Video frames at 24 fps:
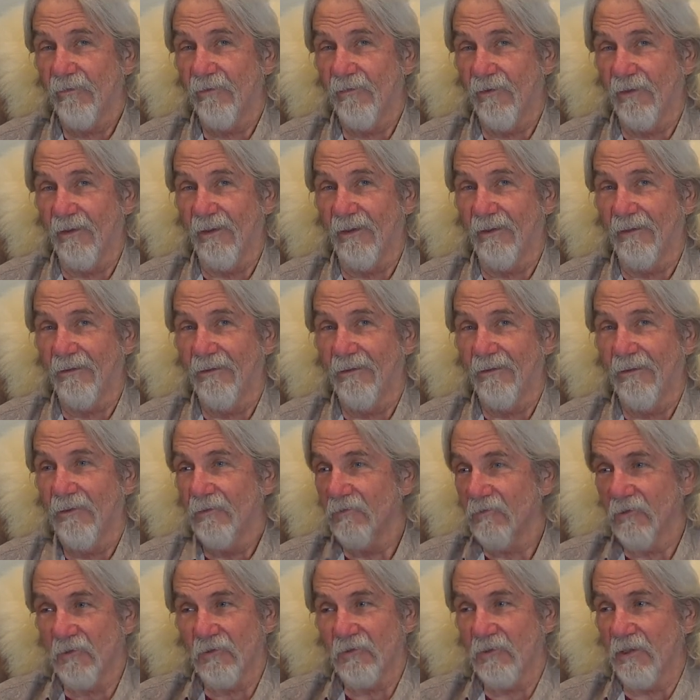See?
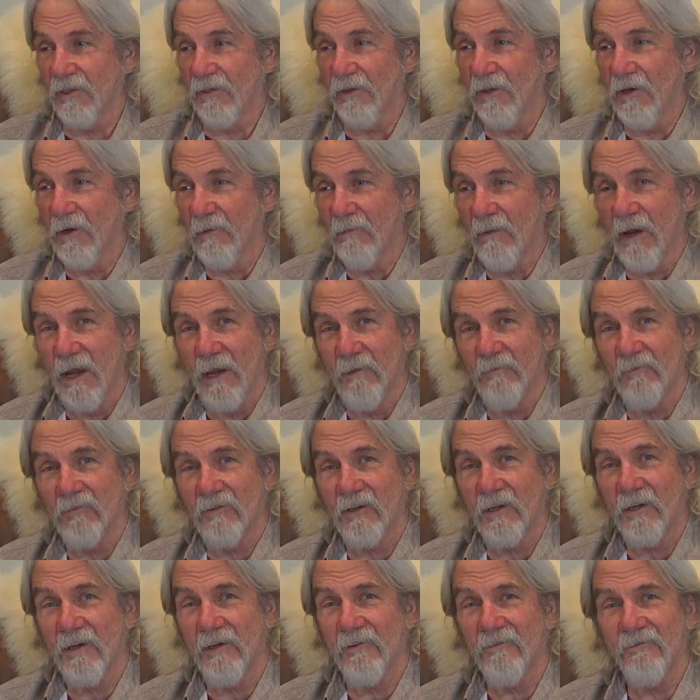Just in there by
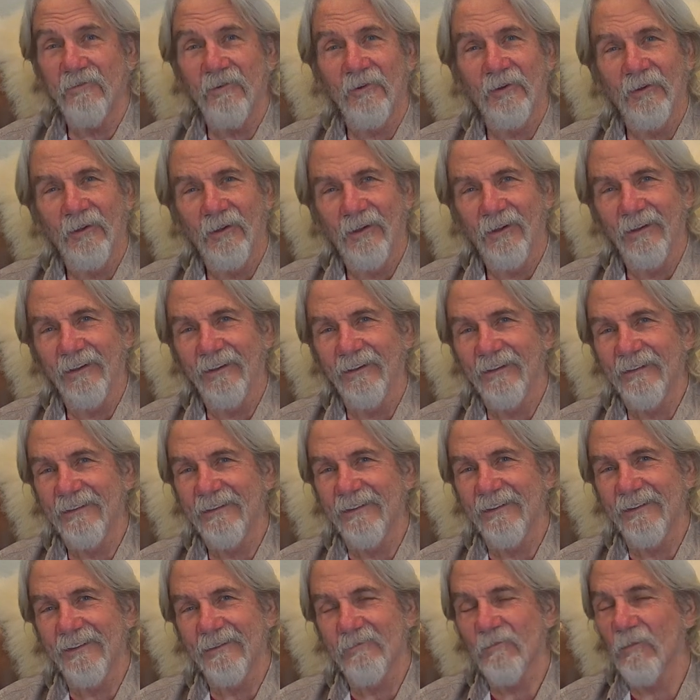himself, well, he's
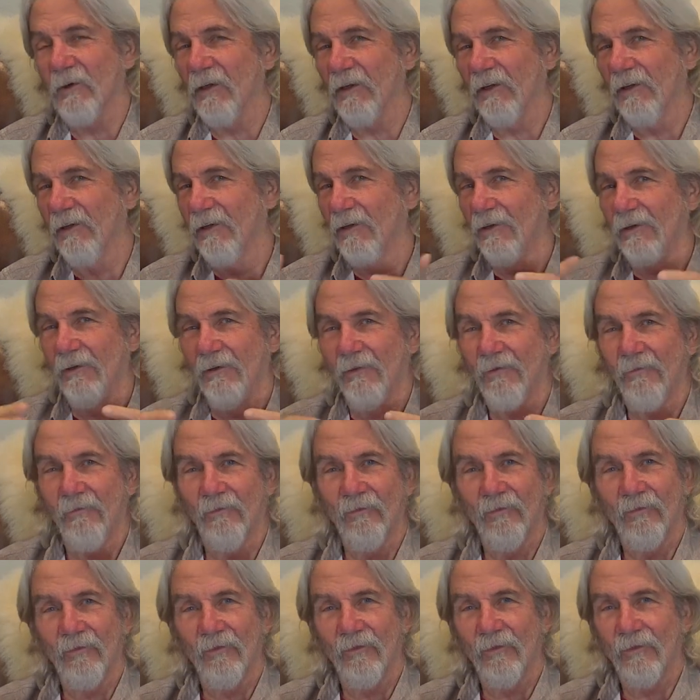just, but
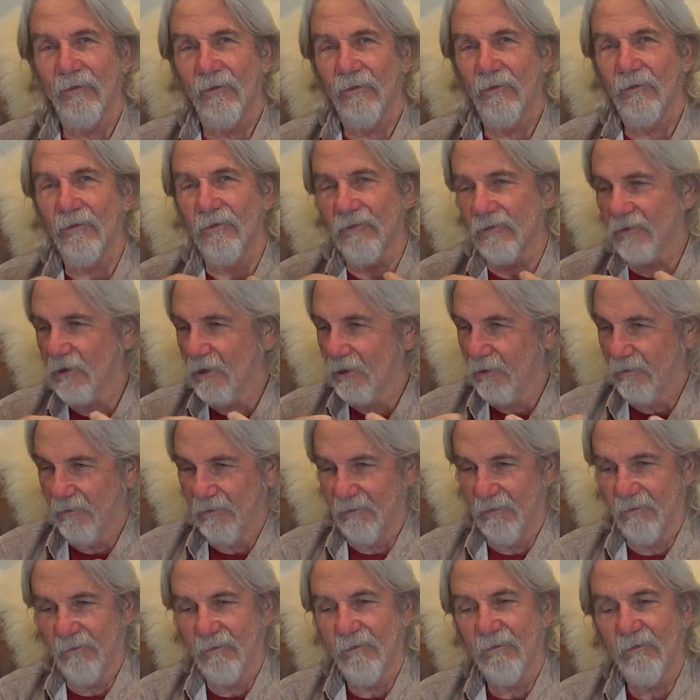you start
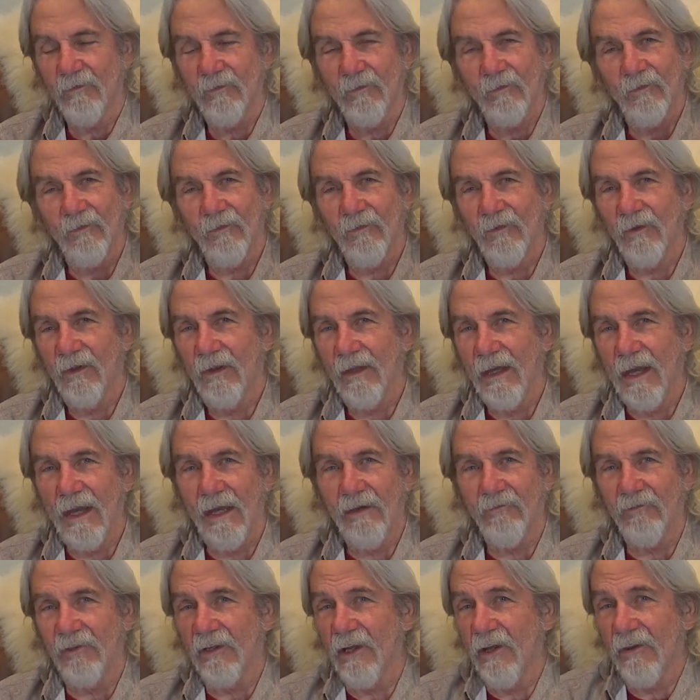
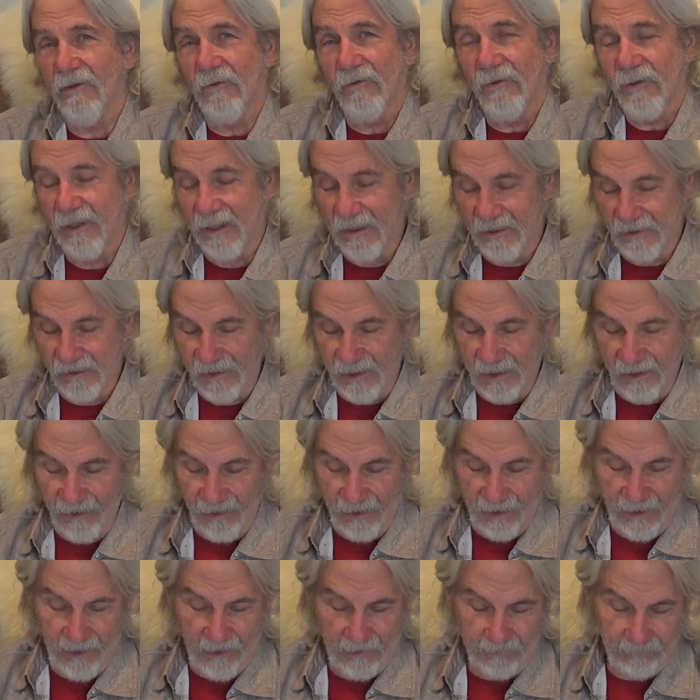having other things in
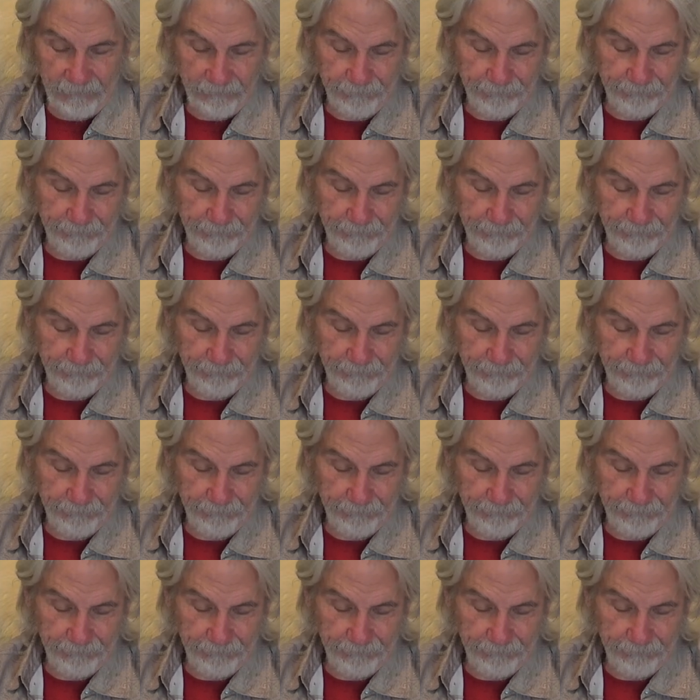there.